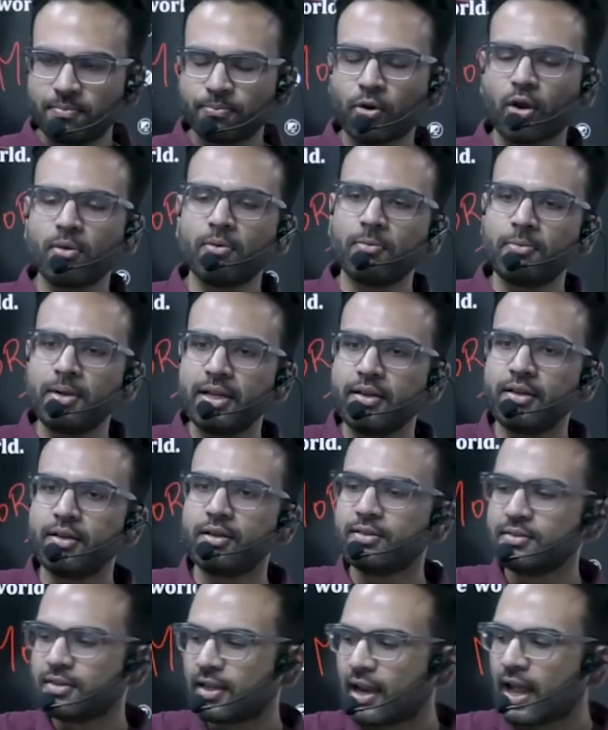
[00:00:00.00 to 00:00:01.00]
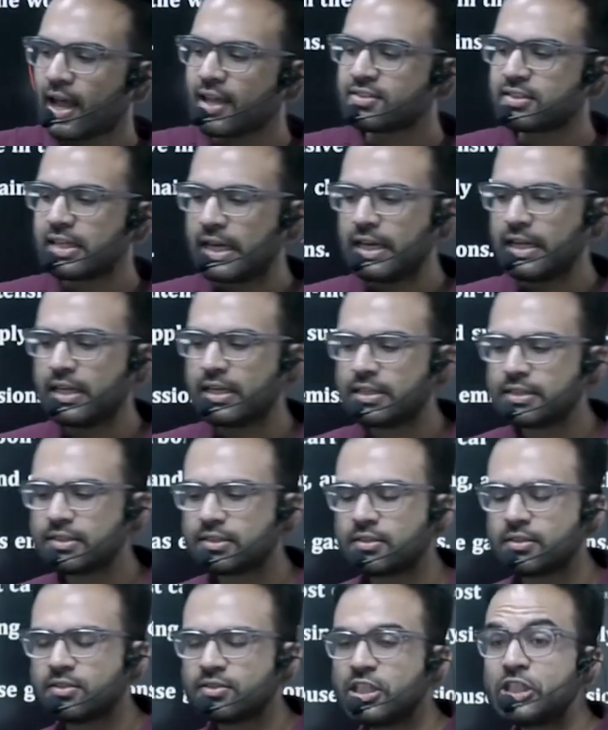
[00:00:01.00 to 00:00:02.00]
probably in the last 10
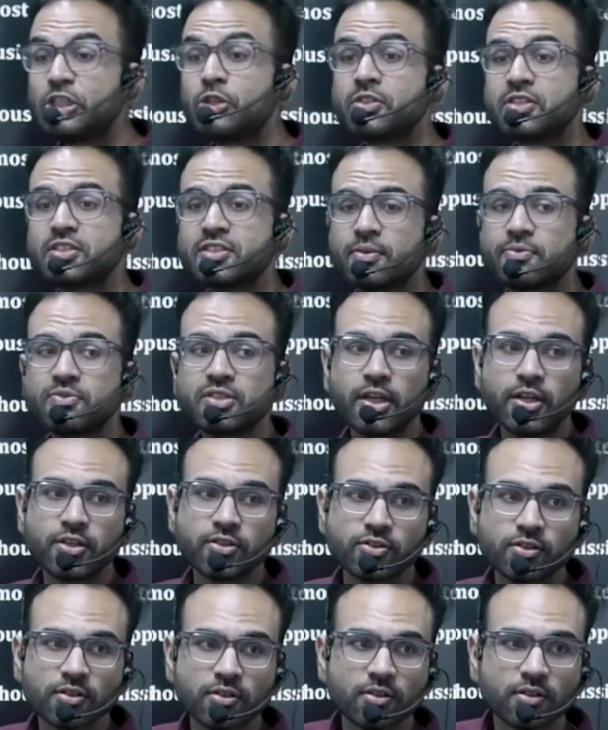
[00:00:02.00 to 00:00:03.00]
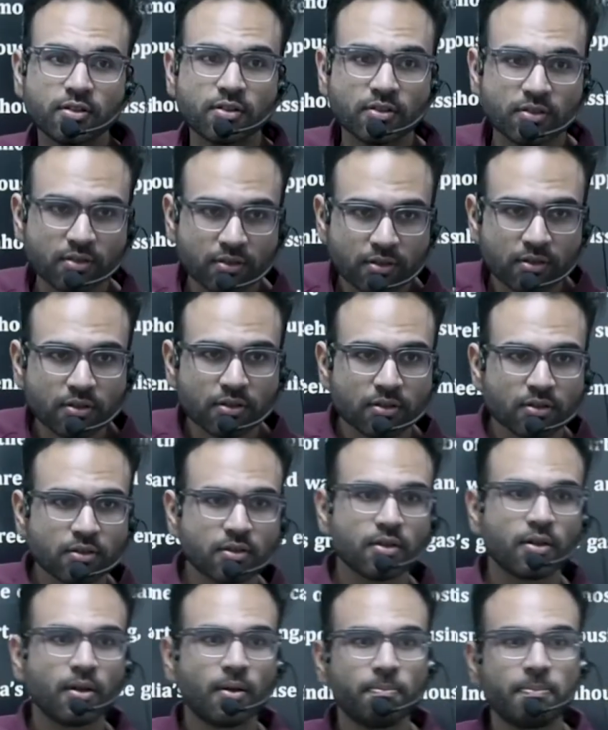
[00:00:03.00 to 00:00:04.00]
years, situations have changed.
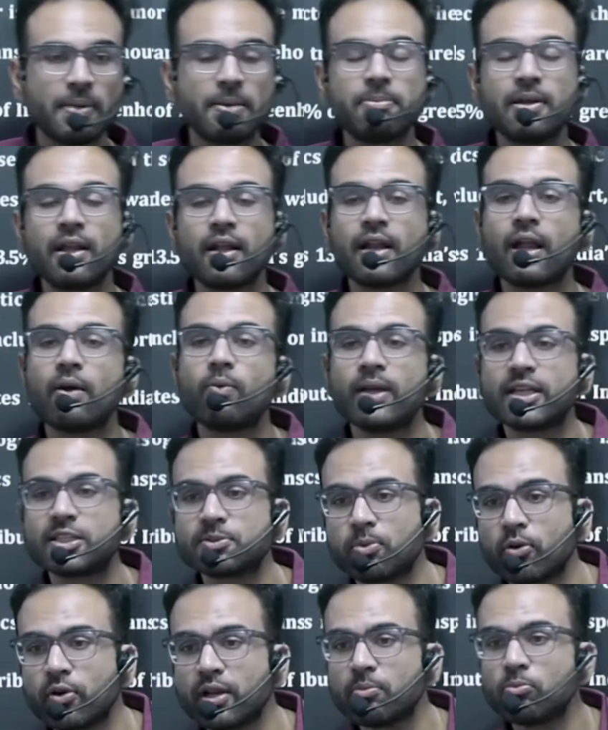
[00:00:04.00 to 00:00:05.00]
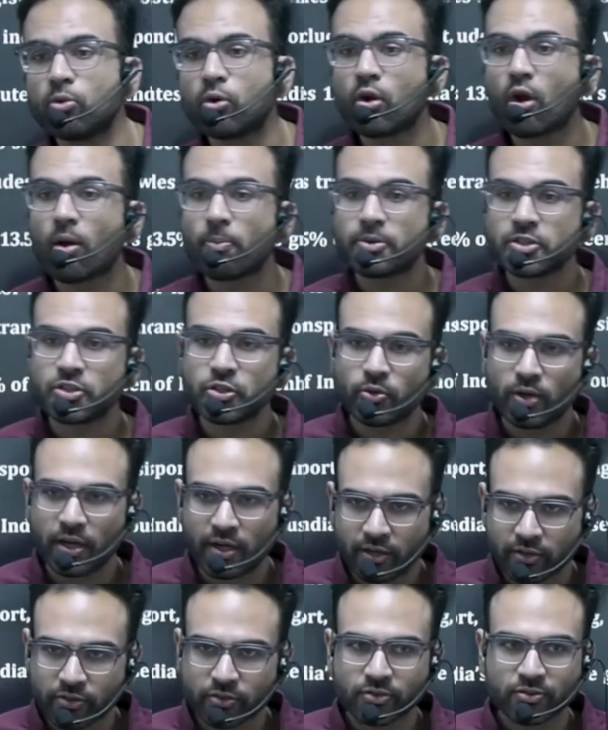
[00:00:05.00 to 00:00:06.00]
People are now exploring more
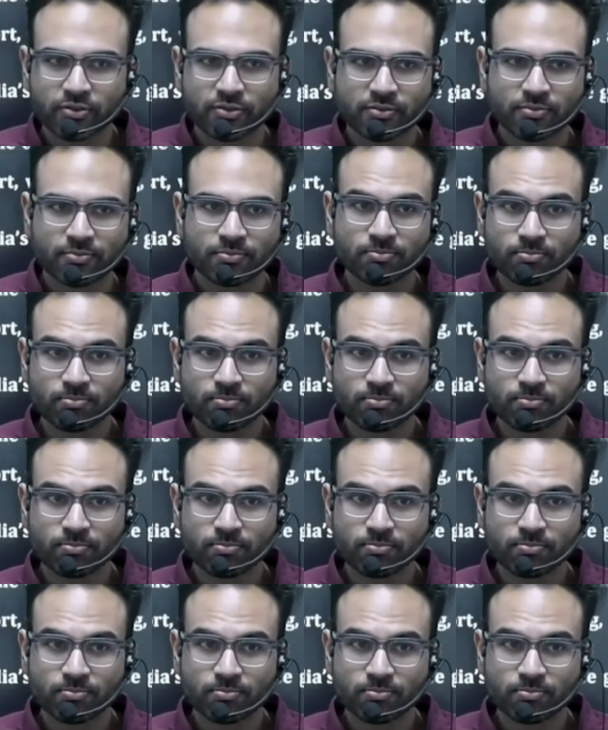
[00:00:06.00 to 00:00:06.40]
opportunities,